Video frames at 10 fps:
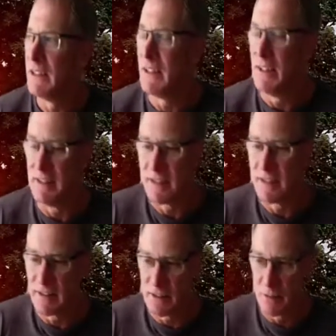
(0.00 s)
is
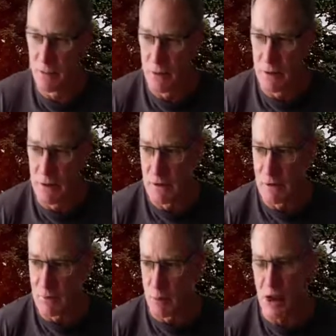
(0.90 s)
that the
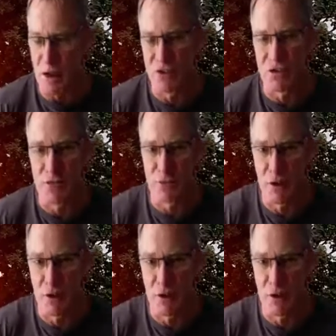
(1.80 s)
branch of